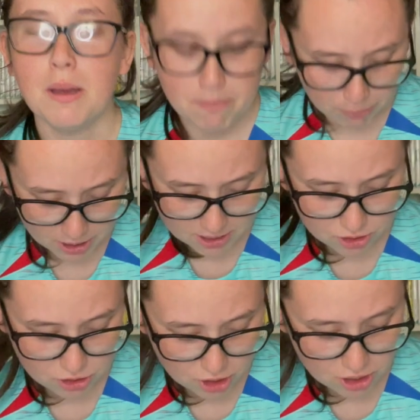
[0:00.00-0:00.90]
but it
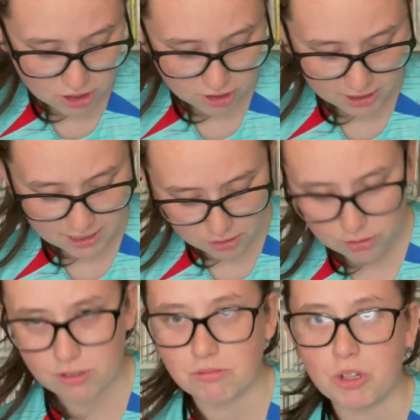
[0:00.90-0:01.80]
certainly
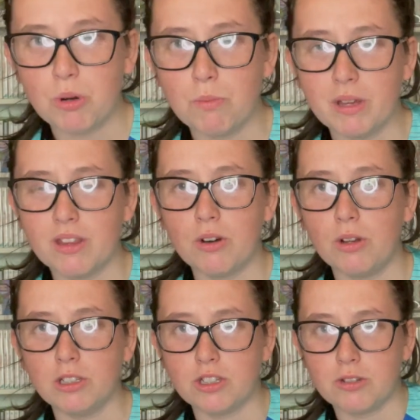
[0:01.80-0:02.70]
doesn't come with
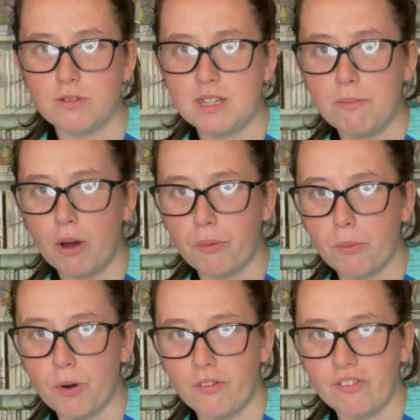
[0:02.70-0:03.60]
Call of Duty Modern
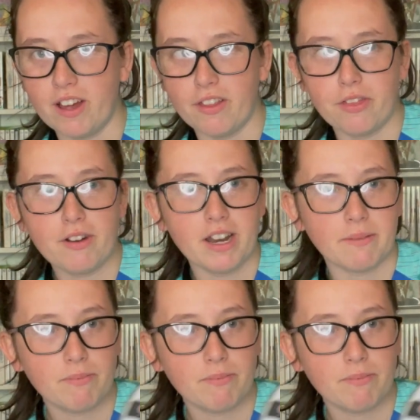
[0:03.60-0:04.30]
Warfare 3,